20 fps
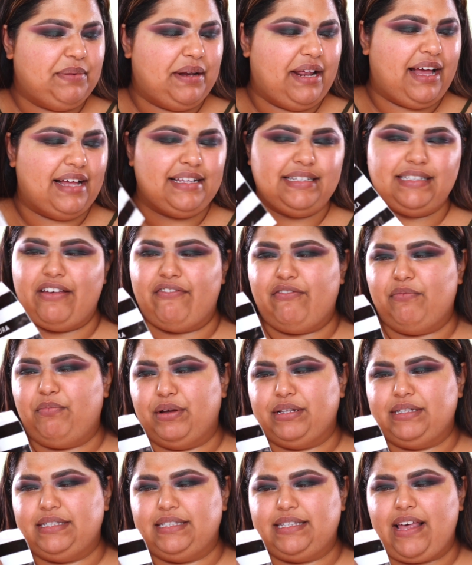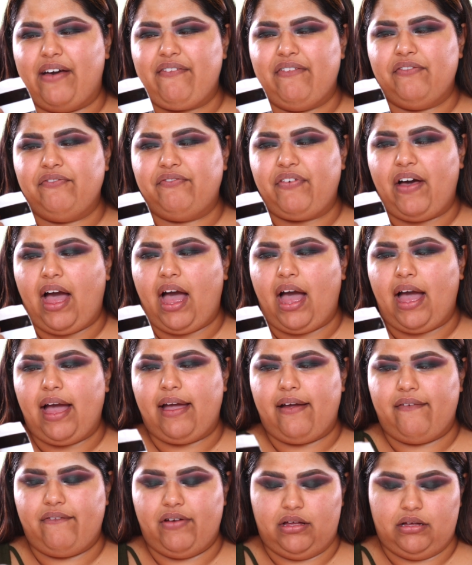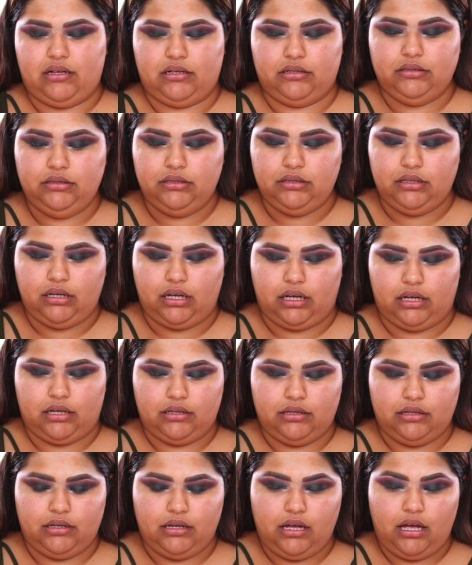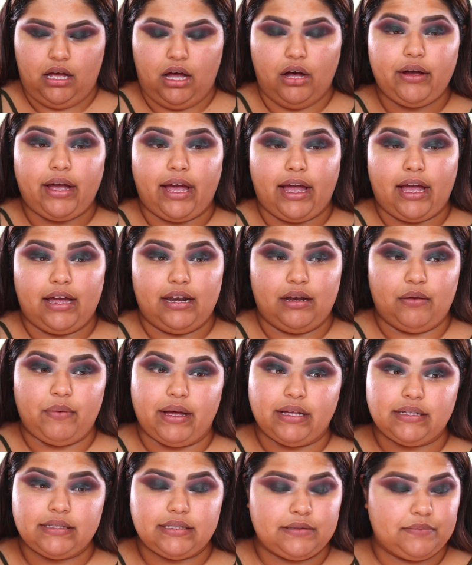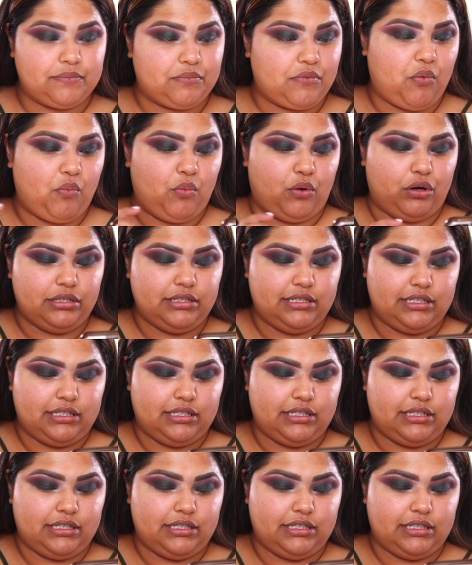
but I got 7.75. Okay, anyways, we'll